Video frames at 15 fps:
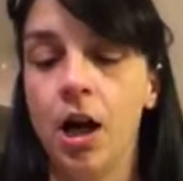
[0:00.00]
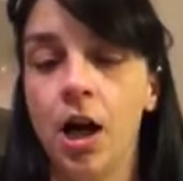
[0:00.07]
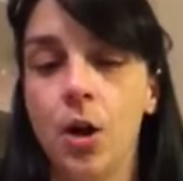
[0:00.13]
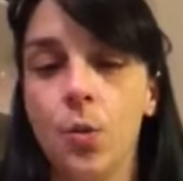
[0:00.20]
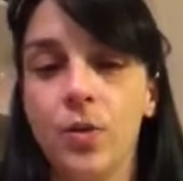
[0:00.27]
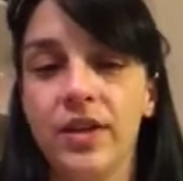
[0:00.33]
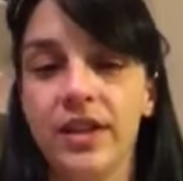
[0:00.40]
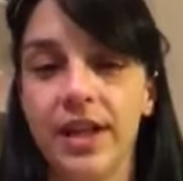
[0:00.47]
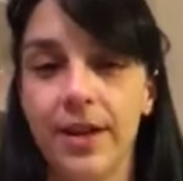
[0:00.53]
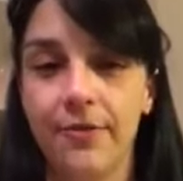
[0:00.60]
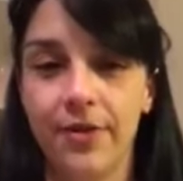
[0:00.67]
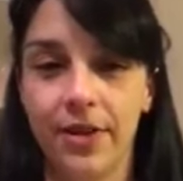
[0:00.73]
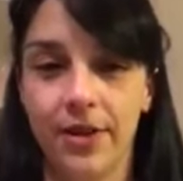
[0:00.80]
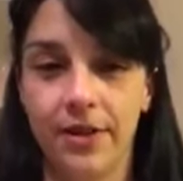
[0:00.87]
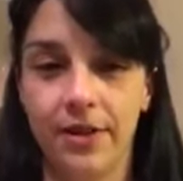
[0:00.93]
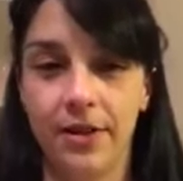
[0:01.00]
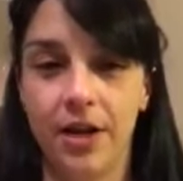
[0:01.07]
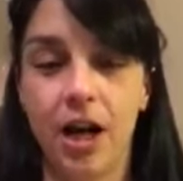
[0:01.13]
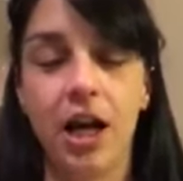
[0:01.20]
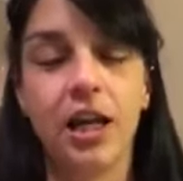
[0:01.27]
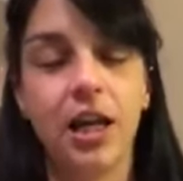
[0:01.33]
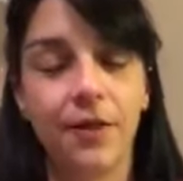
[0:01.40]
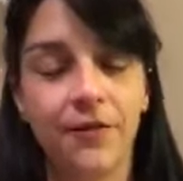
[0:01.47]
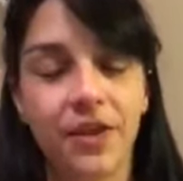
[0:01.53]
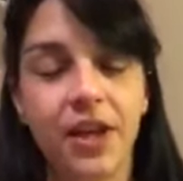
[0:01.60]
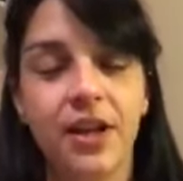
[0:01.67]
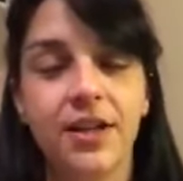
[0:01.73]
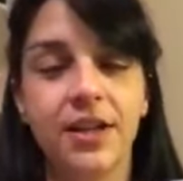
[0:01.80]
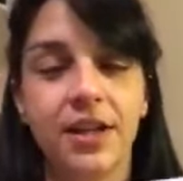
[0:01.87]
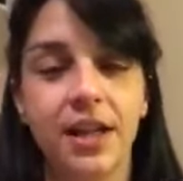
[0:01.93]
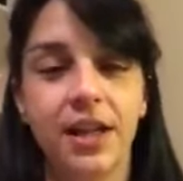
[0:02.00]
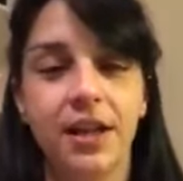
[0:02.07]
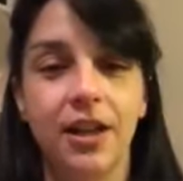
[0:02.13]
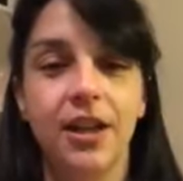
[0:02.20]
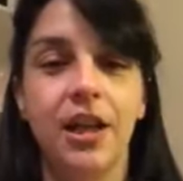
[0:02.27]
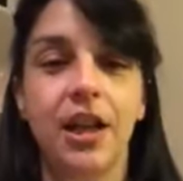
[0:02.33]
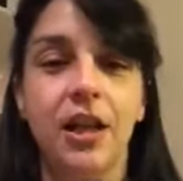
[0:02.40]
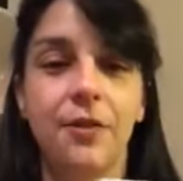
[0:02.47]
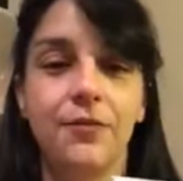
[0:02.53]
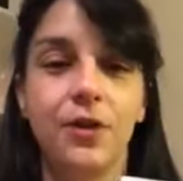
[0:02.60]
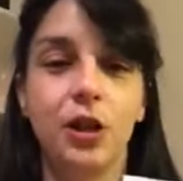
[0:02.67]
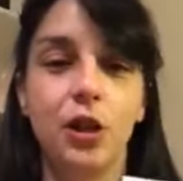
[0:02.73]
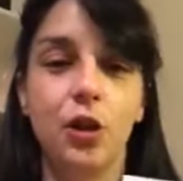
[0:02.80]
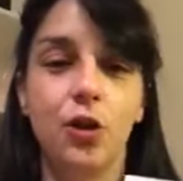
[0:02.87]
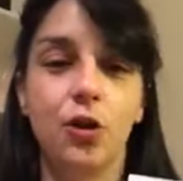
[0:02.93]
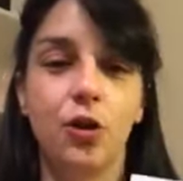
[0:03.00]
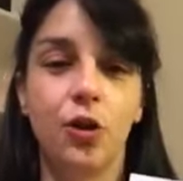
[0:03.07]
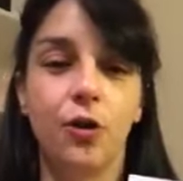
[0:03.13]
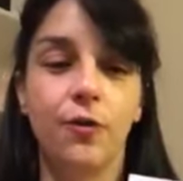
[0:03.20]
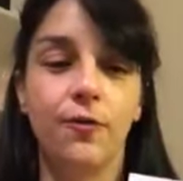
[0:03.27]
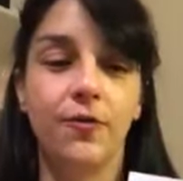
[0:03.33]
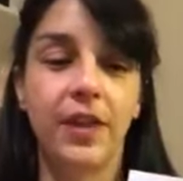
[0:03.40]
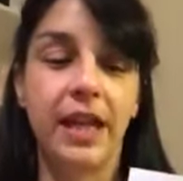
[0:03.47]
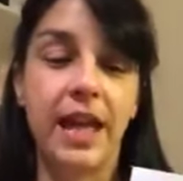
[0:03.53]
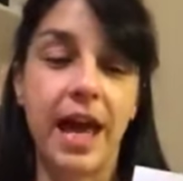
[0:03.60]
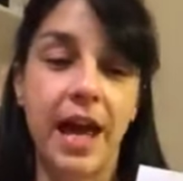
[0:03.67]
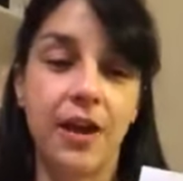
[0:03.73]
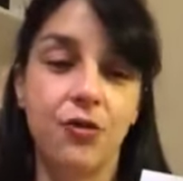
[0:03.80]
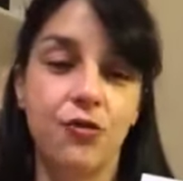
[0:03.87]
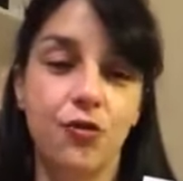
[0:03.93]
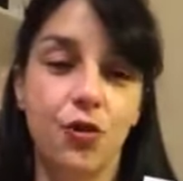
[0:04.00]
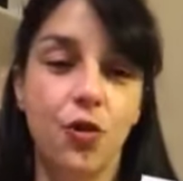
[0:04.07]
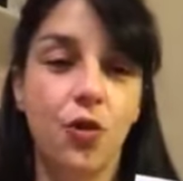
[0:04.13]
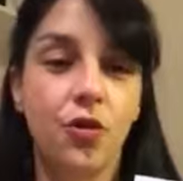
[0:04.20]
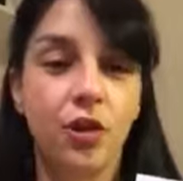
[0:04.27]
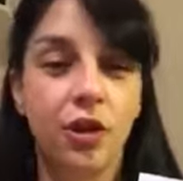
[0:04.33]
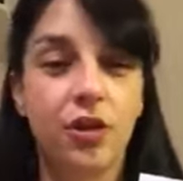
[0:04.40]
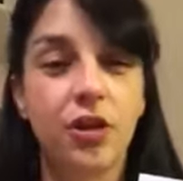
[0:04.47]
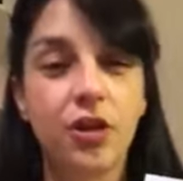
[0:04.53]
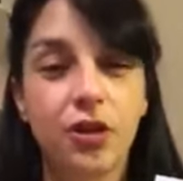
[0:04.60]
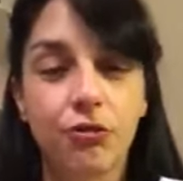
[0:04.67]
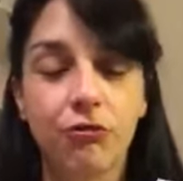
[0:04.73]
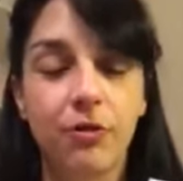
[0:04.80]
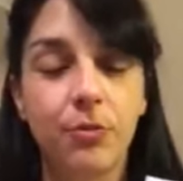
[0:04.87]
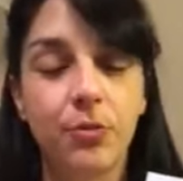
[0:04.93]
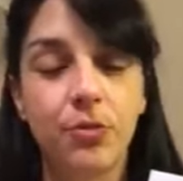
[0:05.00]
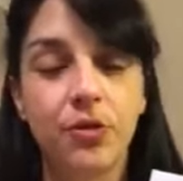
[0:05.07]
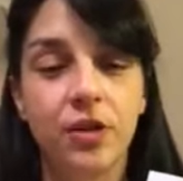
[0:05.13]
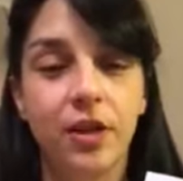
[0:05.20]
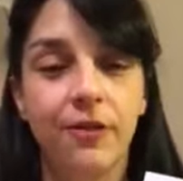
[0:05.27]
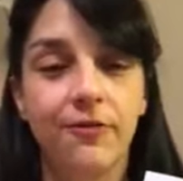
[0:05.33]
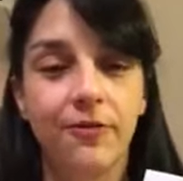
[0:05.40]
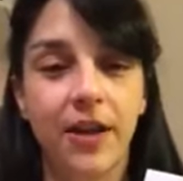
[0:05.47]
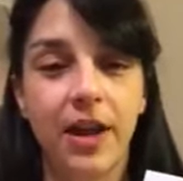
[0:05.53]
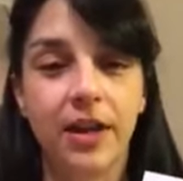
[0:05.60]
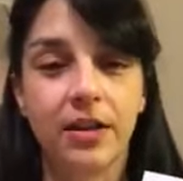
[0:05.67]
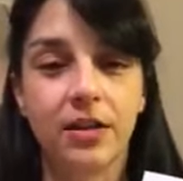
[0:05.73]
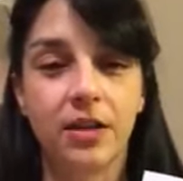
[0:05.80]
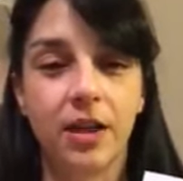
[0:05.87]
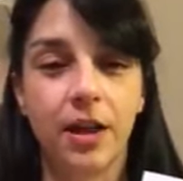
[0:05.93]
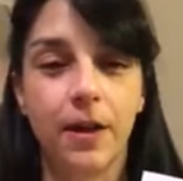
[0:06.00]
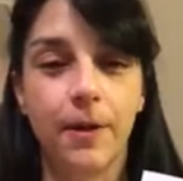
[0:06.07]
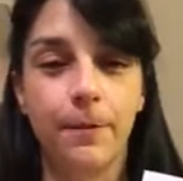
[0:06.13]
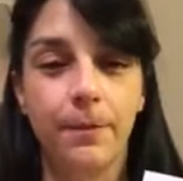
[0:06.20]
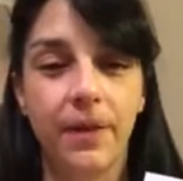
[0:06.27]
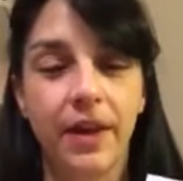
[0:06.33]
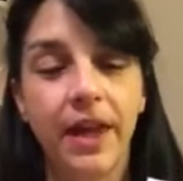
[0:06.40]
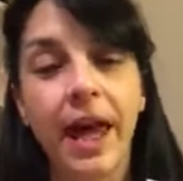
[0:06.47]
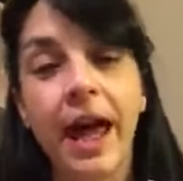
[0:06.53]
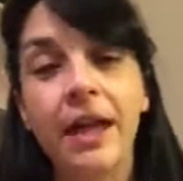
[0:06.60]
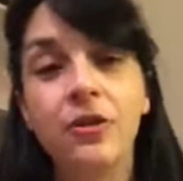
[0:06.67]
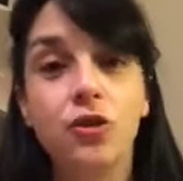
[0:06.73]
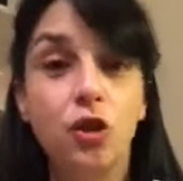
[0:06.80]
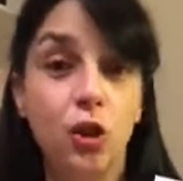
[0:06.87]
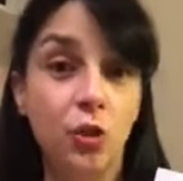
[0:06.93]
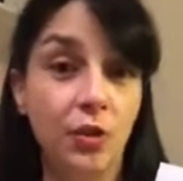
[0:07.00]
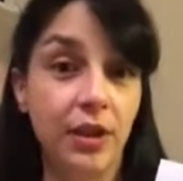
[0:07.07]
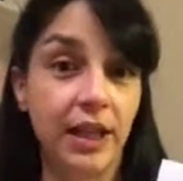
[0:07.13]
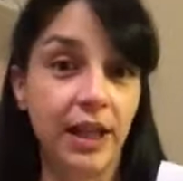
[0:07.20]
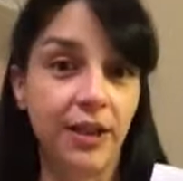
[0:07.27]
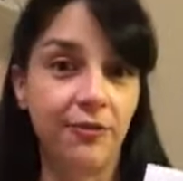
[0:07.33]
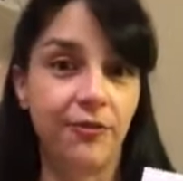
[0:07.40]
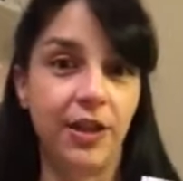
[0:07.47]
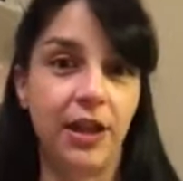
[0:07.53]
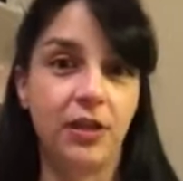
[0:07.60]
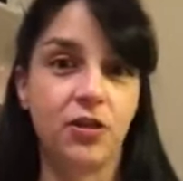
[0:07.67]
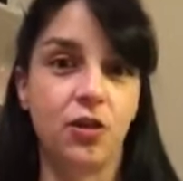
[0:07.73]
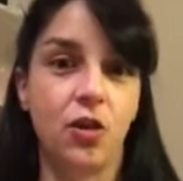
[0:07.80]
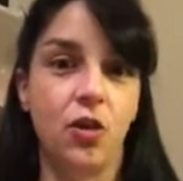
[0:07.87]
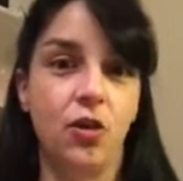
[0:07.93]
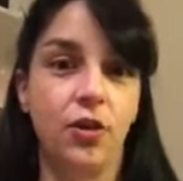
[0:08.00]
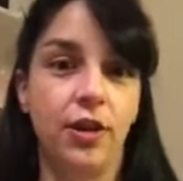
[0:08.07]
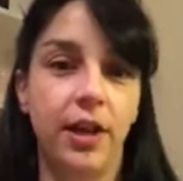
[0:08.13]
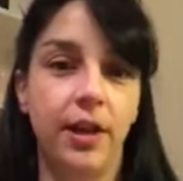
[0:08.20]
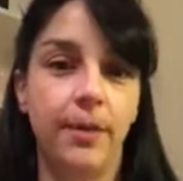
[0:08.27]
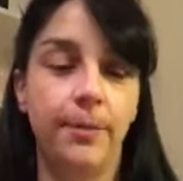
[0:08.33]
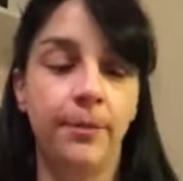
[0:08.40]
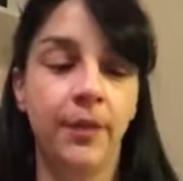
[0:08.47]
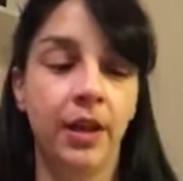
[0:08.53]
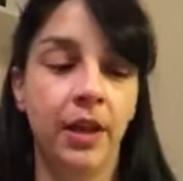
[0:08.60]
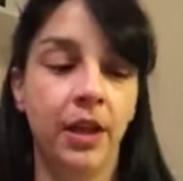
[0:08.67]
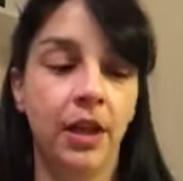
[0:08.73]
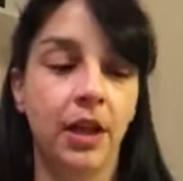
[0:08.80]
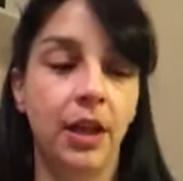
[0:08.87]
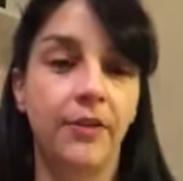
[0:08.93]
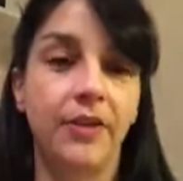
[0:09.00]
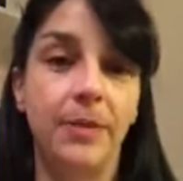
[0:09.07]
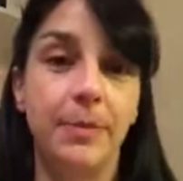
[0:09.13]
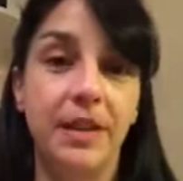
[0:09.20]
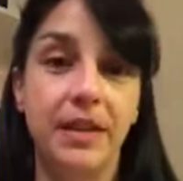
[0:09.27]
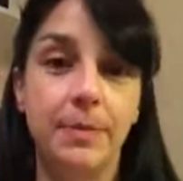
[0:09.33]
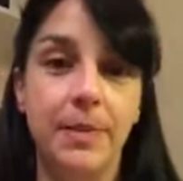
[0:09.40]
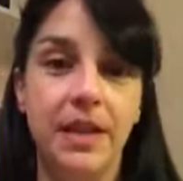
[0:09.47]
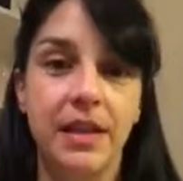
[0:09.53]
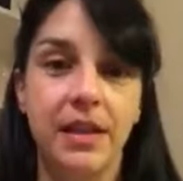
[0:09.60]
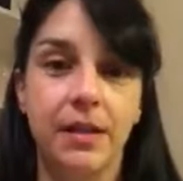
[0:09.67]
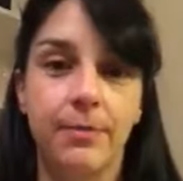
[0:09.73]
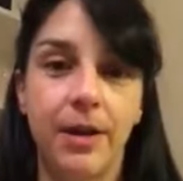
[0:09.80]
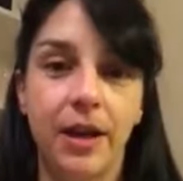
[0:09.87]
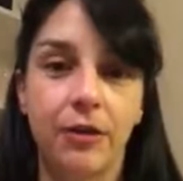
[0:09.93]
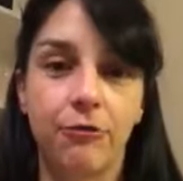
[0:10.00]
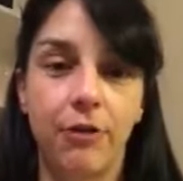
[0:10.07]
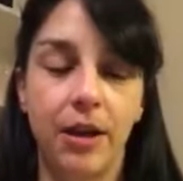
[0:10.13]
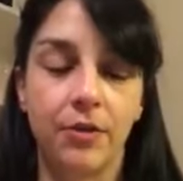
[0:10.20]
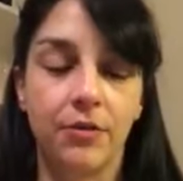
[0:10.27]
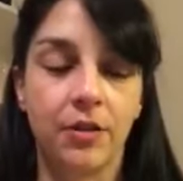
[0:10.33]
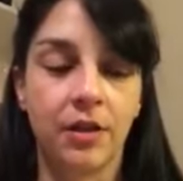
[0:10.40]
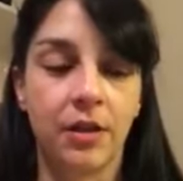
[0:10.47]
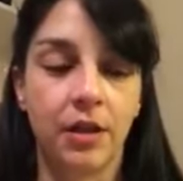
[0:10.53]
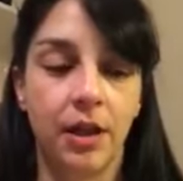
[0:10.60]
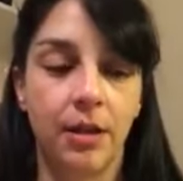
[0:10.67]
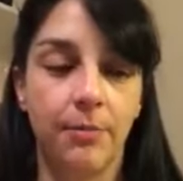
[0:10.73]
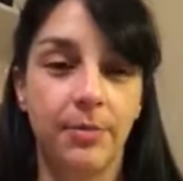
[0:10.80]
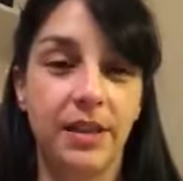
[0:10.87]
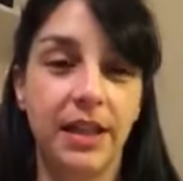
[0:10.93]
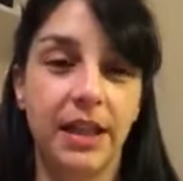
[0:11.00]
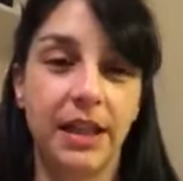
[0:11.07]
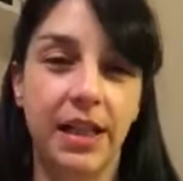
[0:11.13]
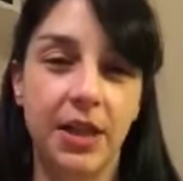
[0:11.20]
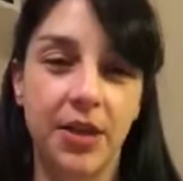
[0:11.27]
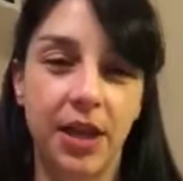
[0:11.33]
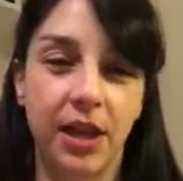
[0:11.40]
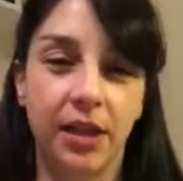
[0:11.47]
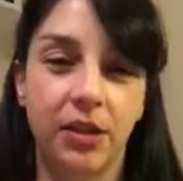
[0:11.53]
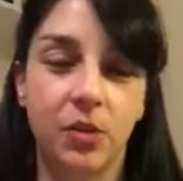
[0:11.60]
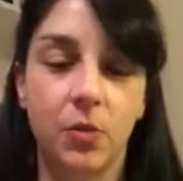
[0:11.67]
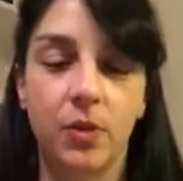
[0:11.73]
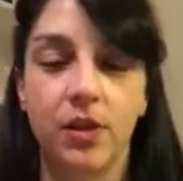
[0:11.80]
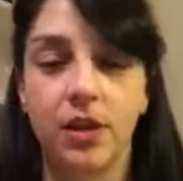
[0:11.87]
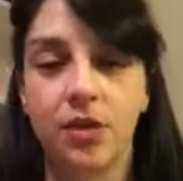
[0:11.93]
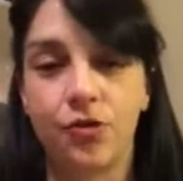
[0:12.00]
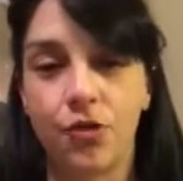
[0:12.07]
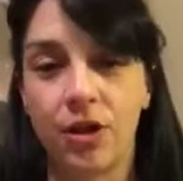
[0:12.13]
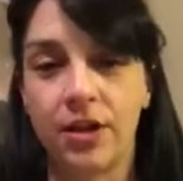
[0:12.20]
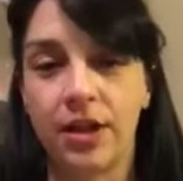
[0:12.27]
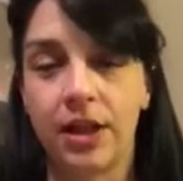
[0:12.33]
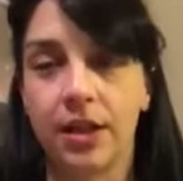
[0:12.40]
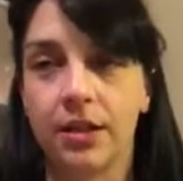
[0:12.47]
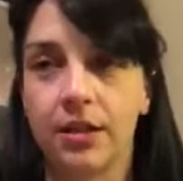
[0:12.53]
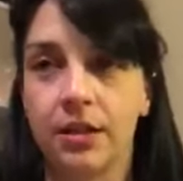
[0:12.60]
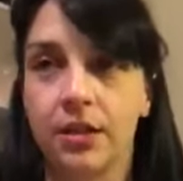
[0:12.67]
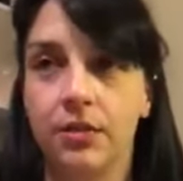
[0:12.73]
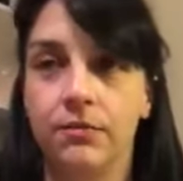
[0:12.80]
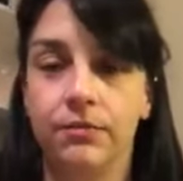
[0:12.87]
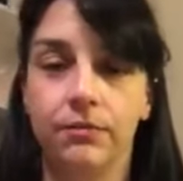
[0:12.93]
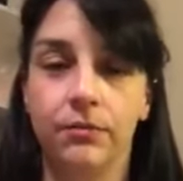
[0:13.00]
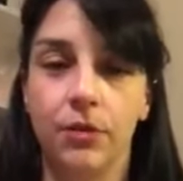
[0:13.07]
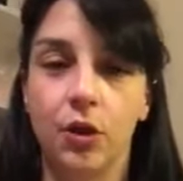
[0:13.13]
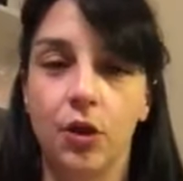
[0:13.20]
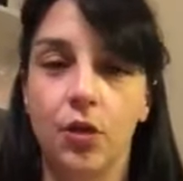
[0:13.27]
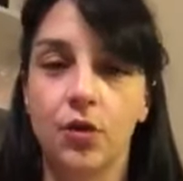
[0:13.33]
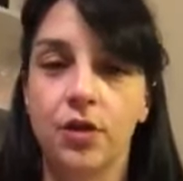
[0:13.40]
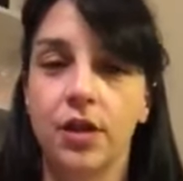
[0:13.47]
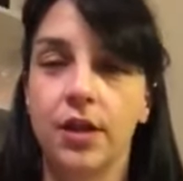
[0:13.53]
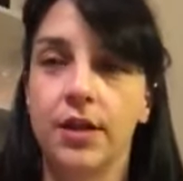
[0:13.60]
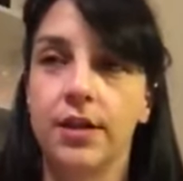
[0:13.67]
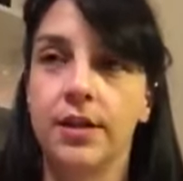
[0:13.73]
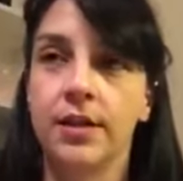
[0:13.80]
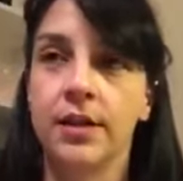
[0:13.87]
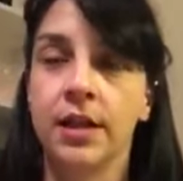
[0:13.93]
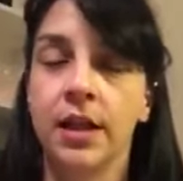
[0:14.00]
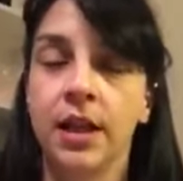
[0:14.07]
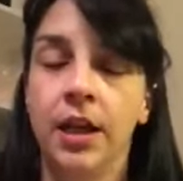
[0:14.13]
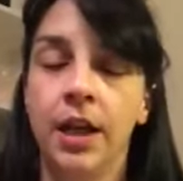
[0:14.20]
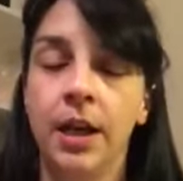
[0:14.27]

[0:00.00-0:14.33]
I love the idea and I love the look of the hand-drawn and the scribbled effect, the hand-doodling effect on lovely mixed media backgrounds, particularly the inks with distress inks and oxides.